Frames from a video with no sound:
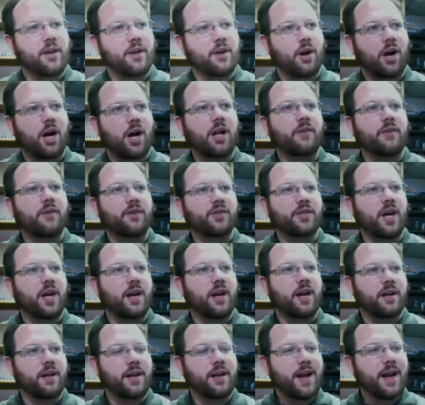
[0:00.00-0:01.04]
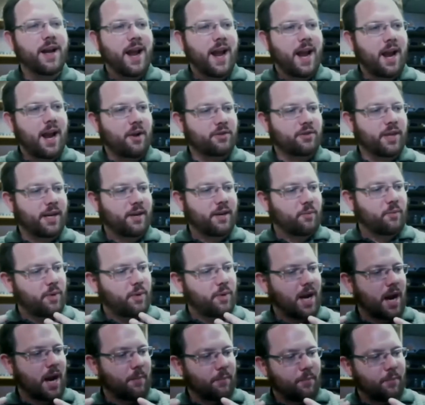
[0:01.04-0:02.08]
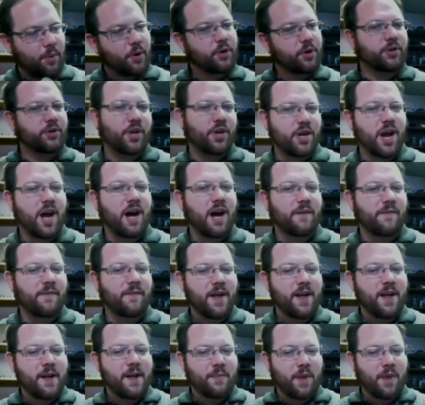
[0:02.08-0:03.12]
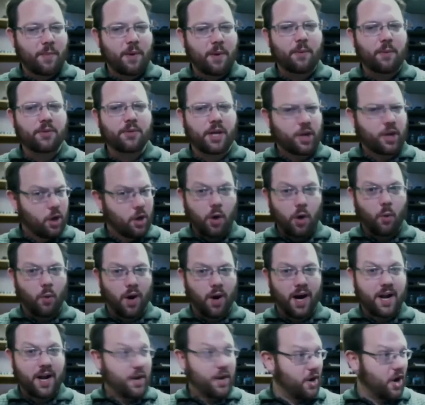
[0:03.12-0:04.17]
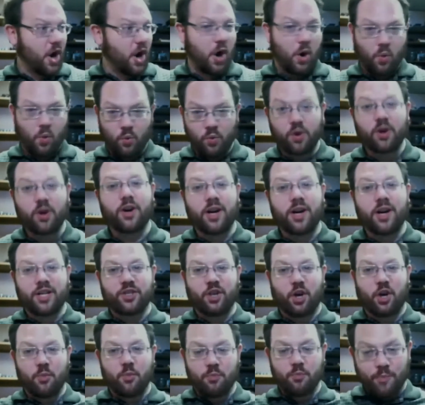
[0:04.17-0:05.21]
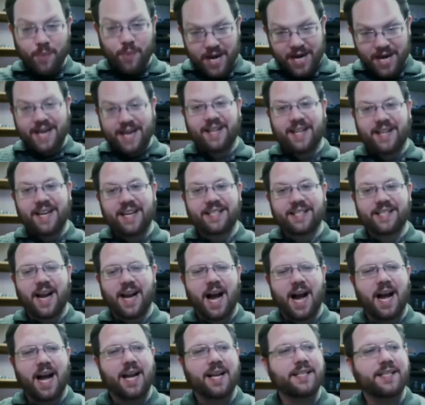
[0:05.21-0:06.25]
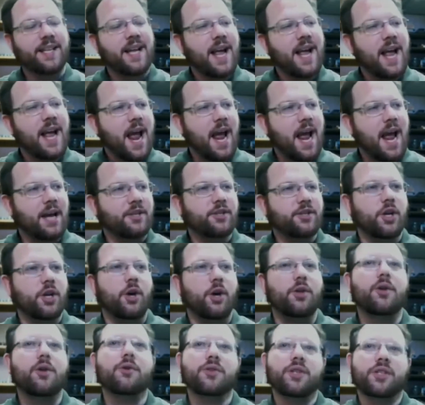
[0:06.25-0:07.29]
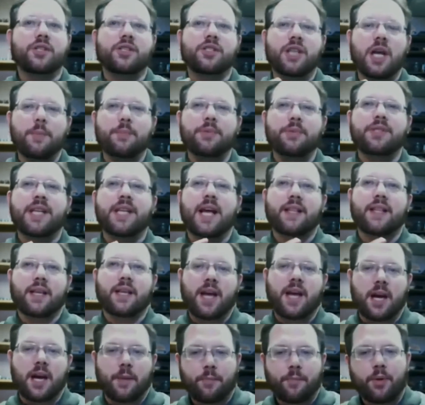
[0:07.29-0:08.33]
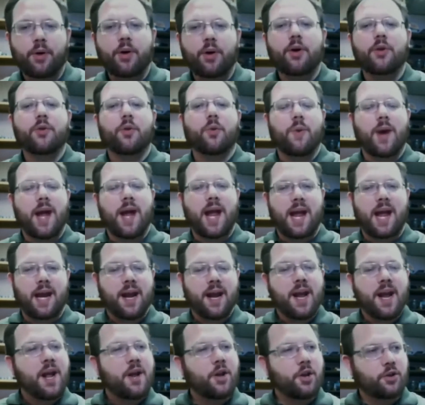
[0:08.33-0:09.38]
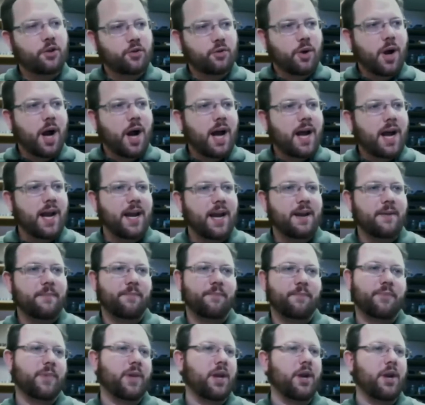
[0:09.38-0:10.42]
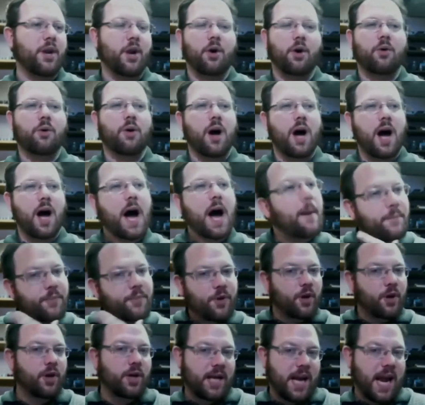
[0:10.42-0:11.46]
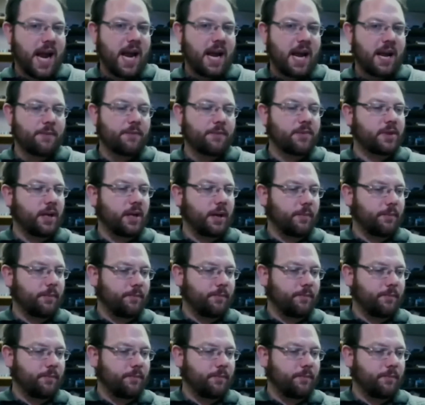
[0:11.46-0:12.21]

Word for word: And then all of a sudden, it was like we got pushed enough that people said, you know what? No, we're going to start beating these guys. And so there was a subset that kind of pulled away to try and, you know, up their game to